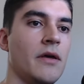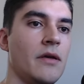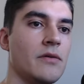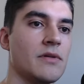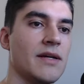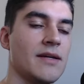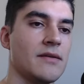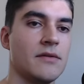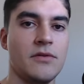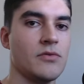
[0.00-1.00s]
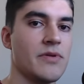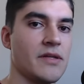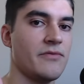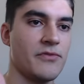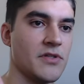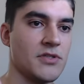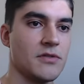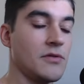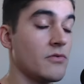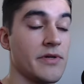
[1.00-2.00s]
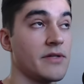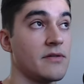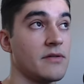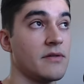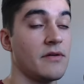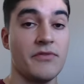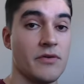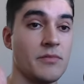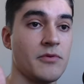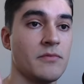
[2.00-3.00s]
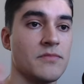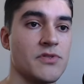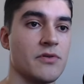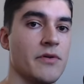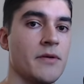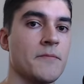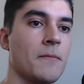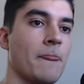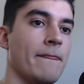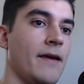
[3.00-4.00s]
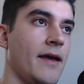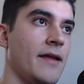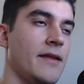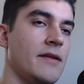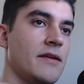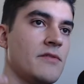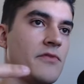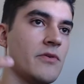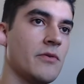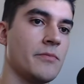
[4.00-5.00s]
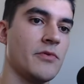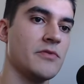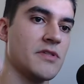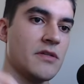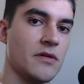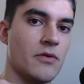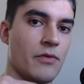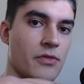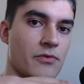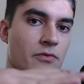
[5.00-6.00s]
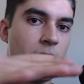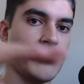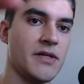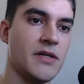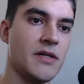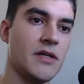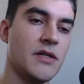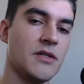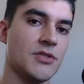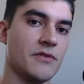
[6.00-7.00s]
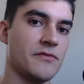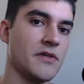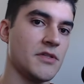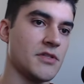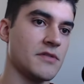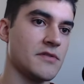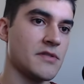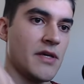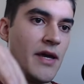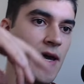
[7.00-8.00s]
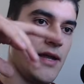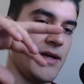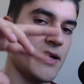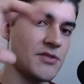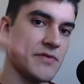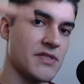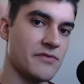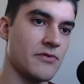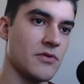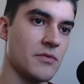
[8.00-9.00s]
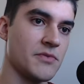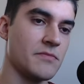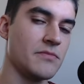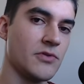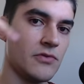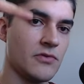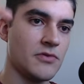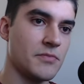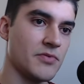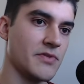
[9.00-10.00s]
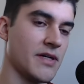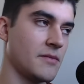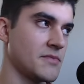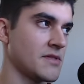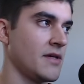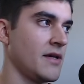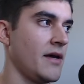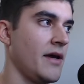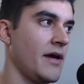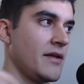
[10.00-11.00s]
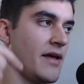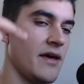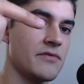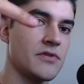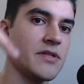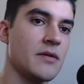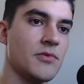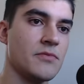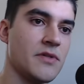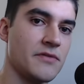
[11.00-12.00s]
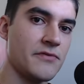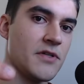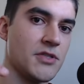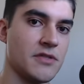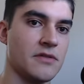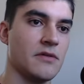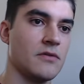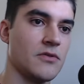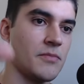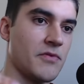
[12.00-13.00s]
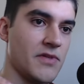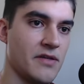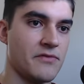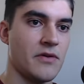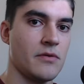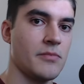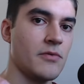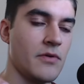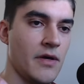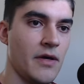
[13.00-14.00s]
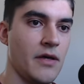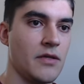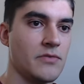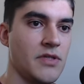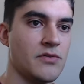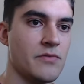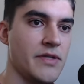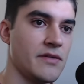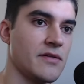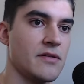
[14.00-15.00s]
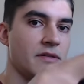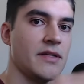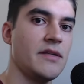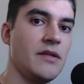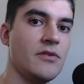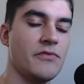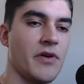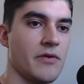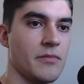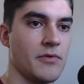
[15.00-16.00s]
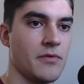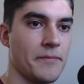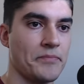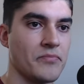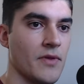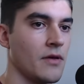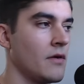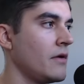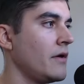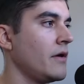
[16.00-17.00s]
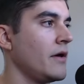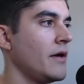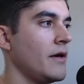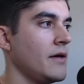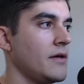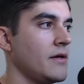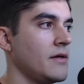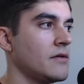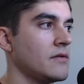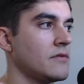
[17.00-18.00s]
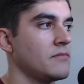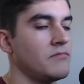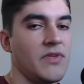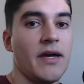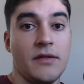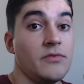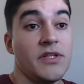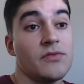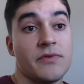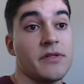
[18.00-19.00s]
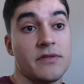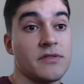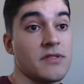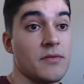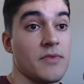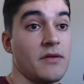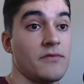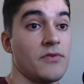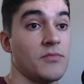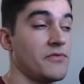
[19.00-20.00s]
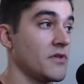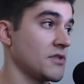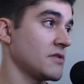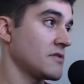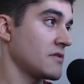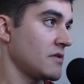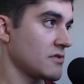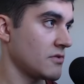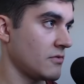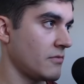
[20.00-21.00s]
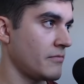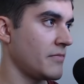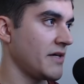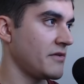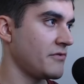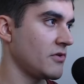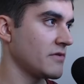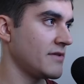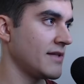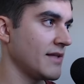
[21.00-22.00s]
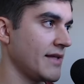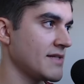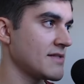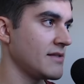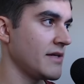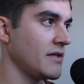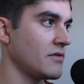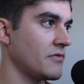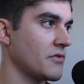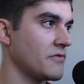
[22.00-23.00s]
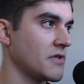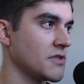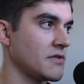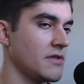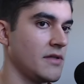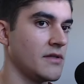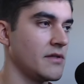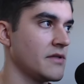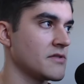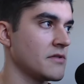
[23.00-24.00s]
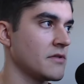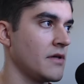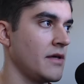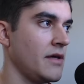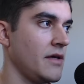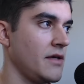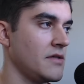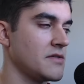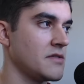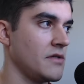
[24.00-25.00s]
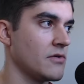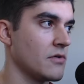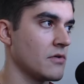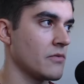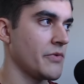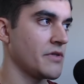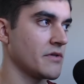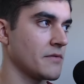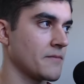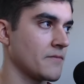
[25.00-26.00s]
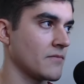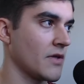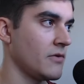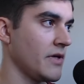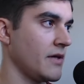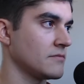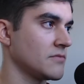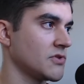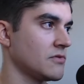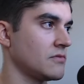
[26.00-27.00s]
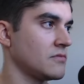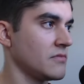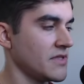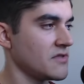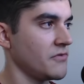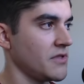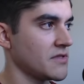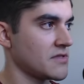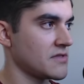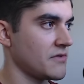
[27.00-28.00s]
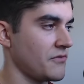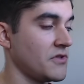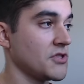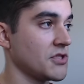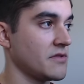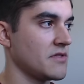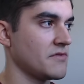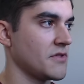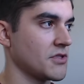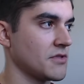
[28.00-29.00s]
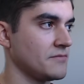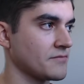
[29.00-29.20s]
You're like, you create a function, you create a variable, sorry, and then that variable is going to go through a bunch of functions and get transformed multiple times. And every time you run a function on top of that variable, you need to return the new variable. And yeah, you need to return something from the functions. So by default, the last line of your function in Elixir is your return. Okay, so let's finish this function.